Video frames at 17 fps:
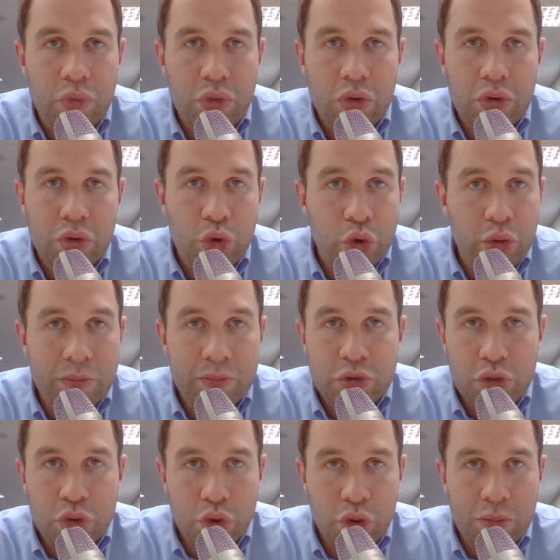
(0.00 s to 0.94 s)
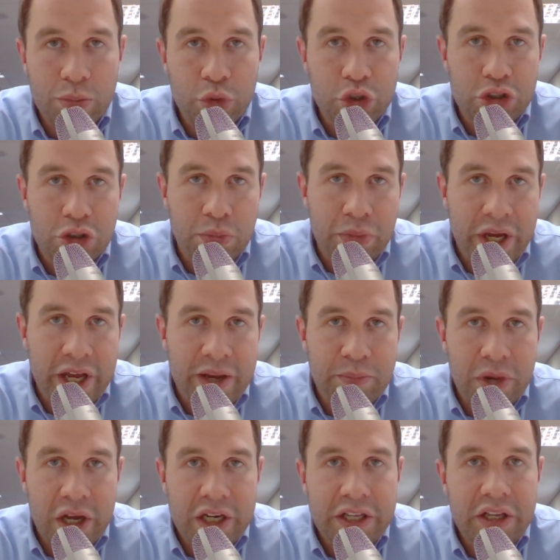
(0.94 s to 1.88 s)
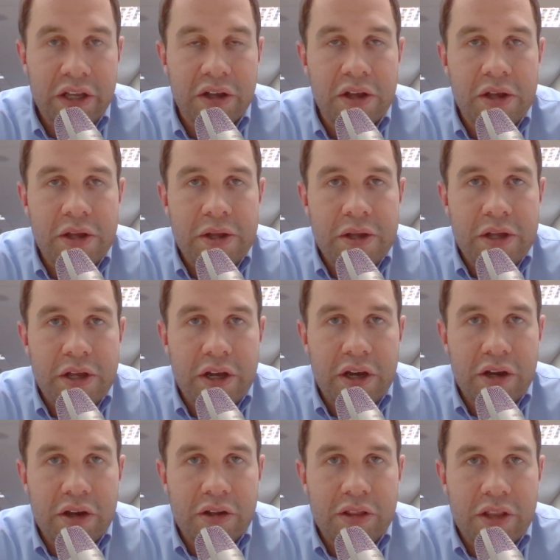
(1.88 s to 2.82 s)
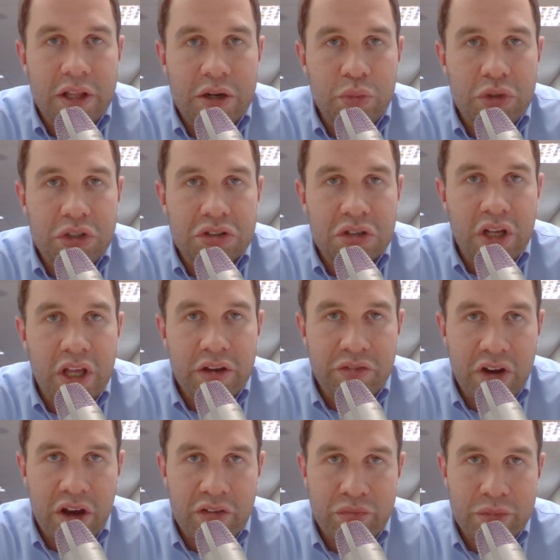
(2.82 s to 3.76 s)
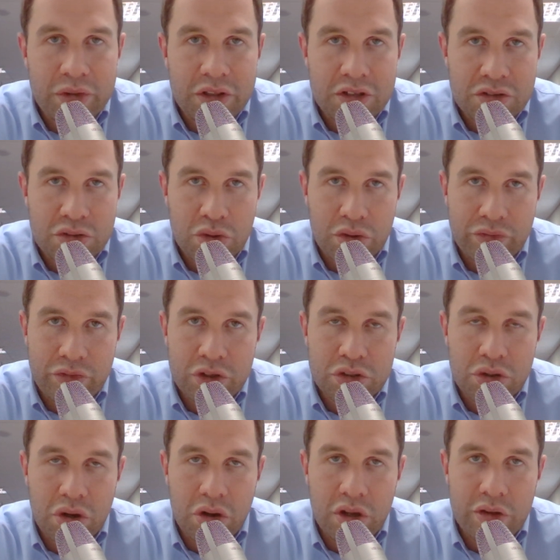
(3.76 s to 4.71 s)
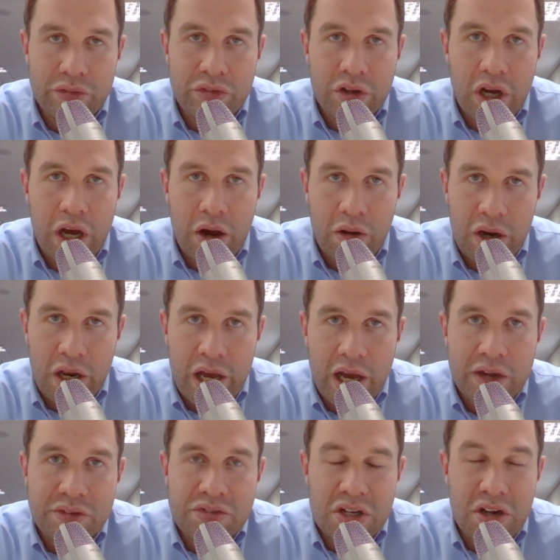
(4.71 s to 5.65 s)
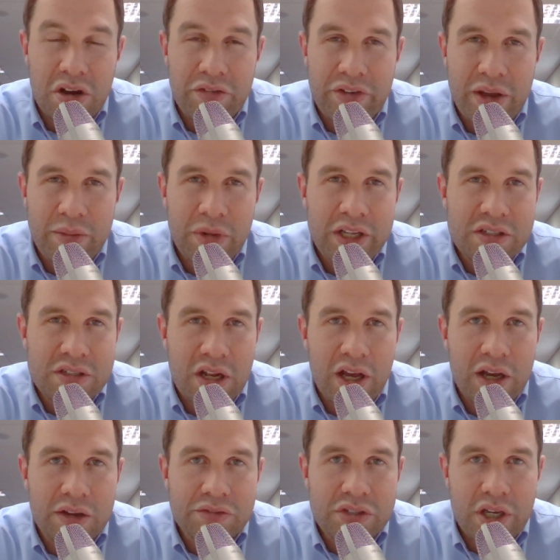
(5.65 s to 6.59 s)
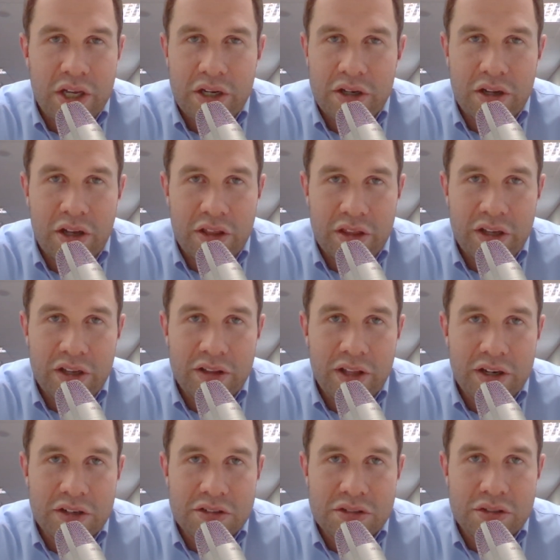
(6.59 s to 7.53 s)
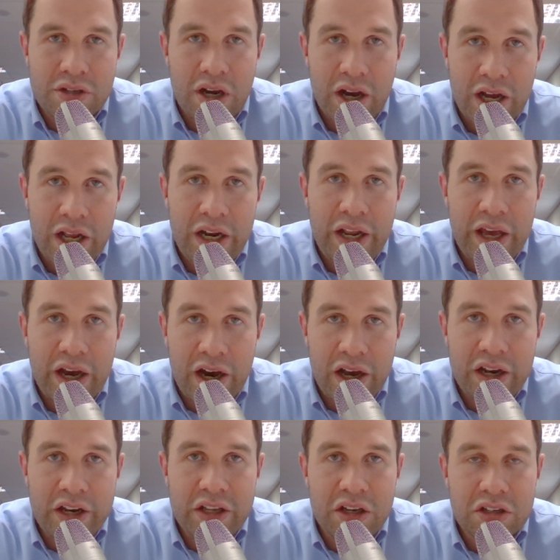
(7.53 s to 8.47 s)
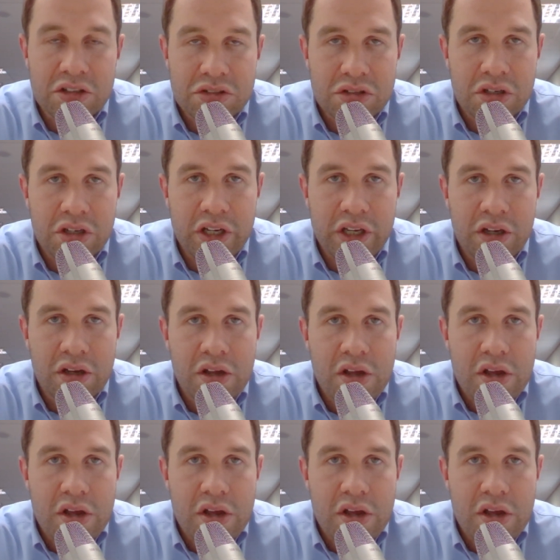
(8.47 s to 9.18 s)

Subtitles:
whom we should pay money, that we should give government this sort of control over our lives and our families' lives. And I think that is highly, highly concerning.